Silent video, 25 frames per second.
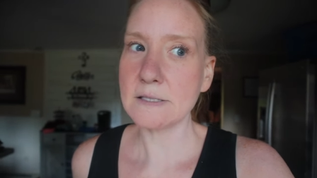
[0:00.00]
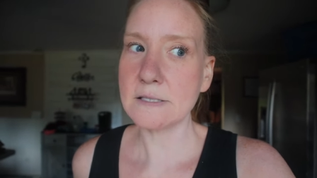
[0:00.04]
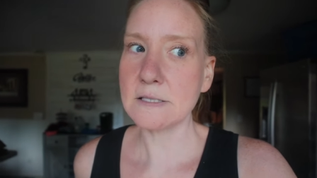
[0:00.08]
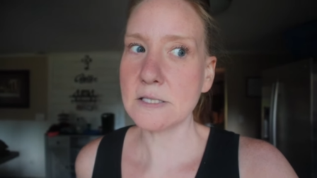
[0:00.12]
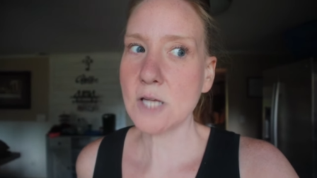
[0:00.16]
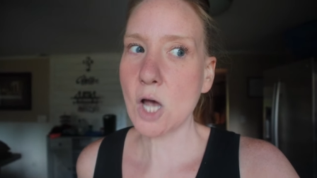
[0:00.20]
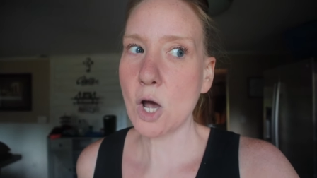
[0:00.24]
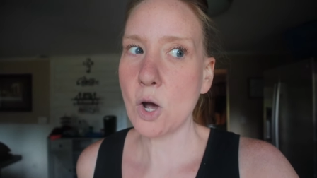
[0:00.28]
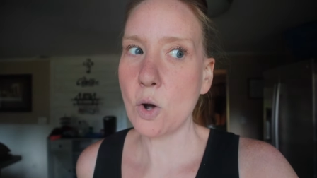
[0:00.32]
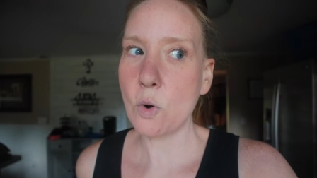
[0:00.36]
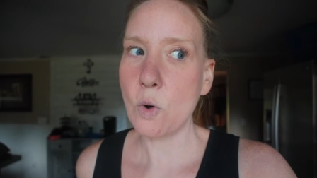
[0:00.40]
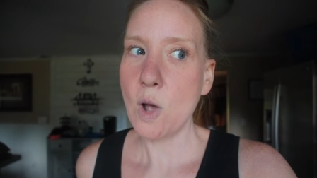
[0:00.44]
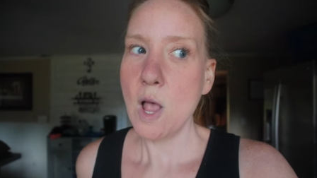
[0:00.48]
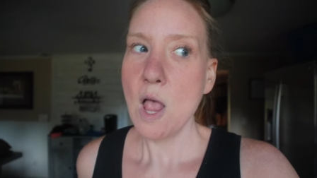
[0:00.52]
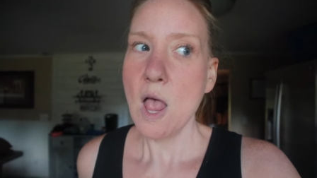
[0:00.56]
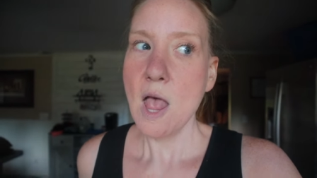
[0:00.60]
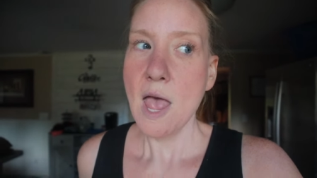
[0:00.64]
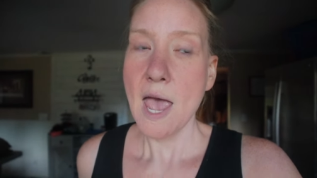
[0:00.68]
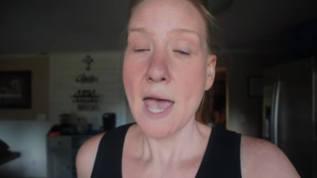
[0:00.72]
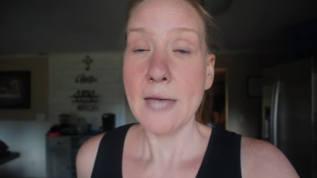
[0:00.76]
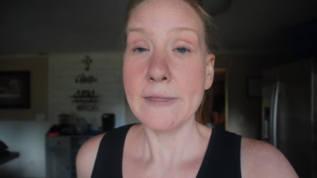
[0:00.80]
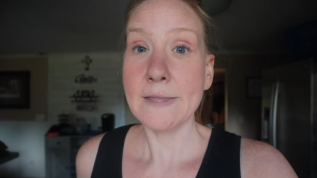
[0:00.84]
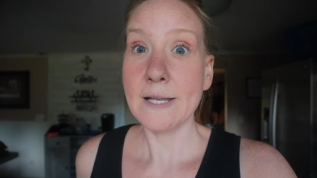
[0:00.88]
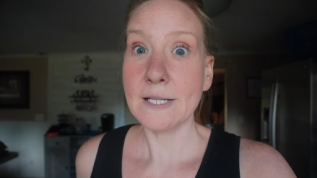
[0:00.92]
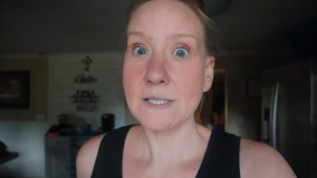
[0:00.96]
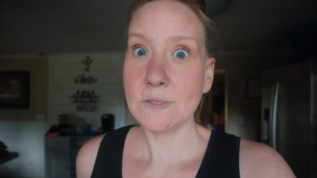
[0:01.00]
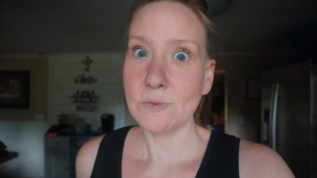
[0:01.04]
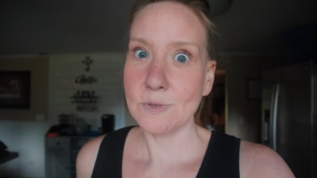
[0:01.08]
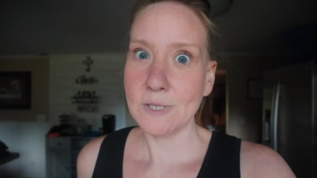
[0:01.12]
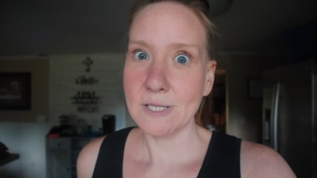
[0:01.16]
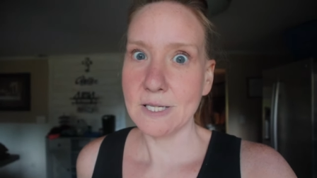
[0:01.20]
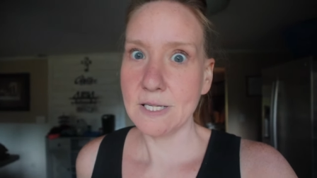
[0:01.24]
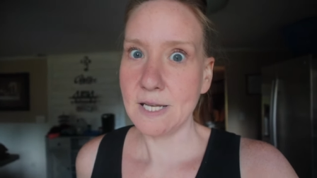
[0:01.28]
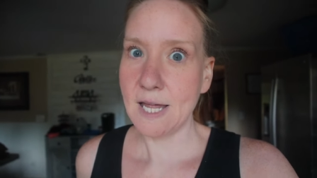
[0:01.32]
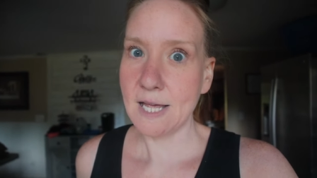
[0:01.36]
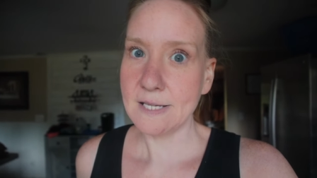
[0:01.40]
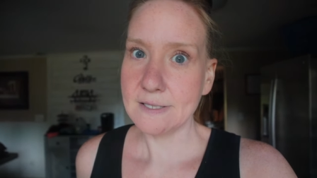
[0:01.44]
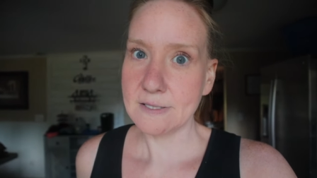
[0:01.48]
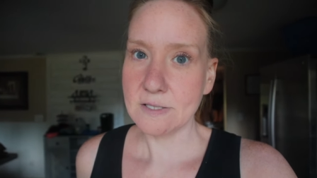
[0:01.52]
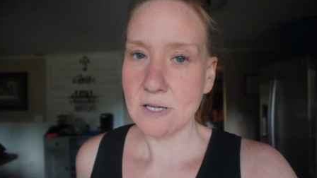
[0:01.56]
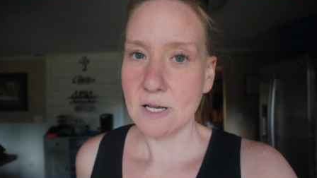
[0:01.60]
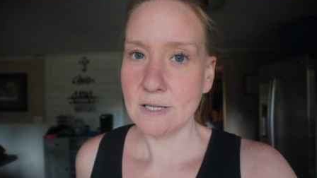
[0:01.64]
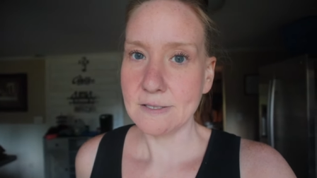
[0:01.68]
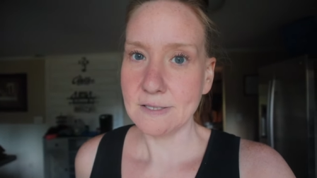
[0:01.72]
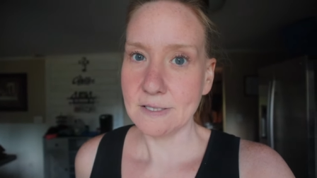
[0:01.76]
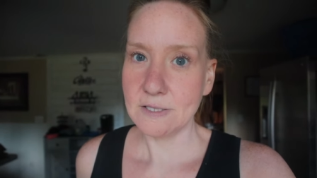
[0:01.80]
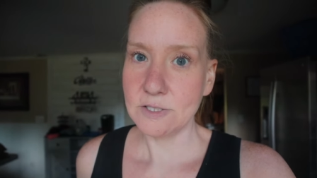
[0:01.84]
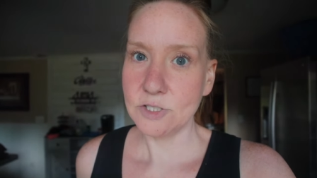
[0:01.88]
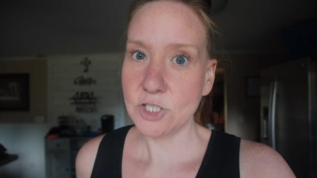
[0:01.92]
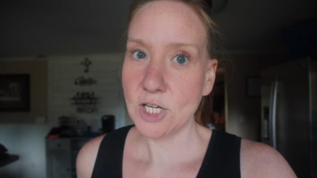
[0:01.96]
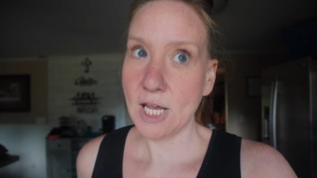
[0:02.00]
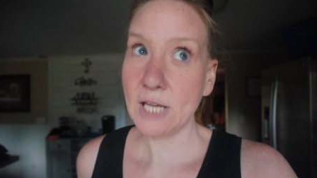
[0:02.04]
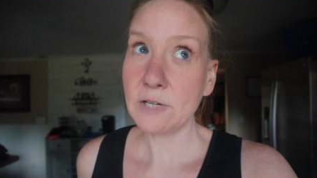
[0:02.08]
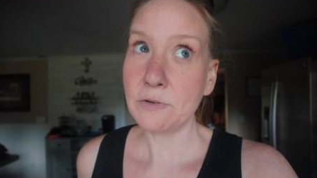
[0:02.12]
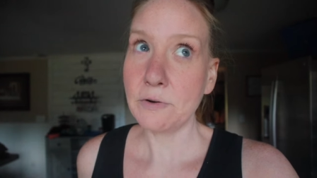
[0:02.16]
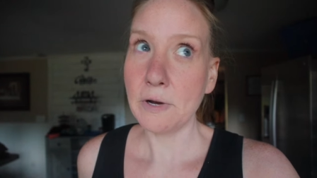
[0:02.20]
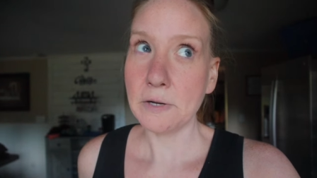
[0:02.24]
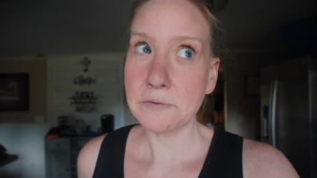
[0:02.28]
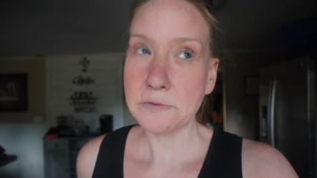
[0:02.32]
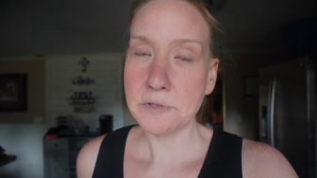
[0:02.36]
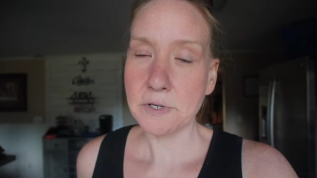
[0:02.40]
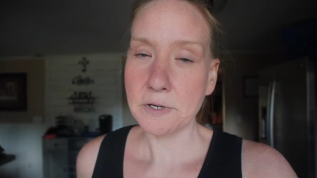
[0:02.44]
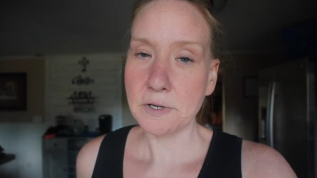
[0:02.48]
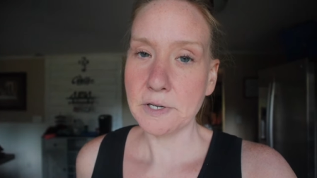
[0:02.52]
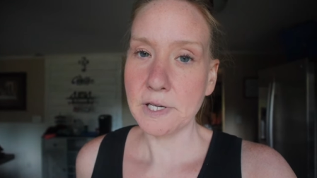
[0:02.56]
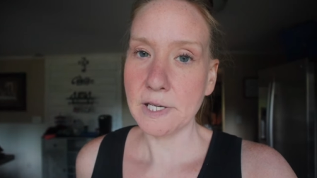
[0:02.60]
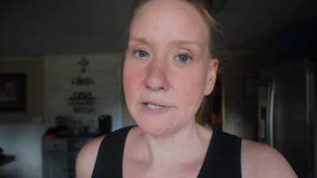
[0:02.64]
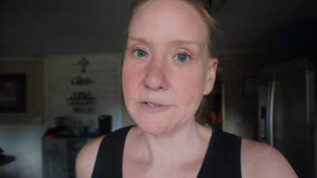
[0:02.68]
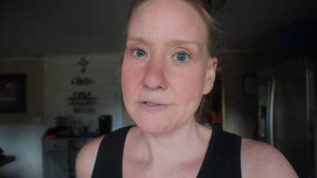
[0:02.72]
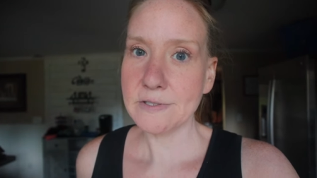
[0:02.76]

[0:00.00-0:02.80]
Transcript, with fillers: So, and that's what it has sausage and ground turkey.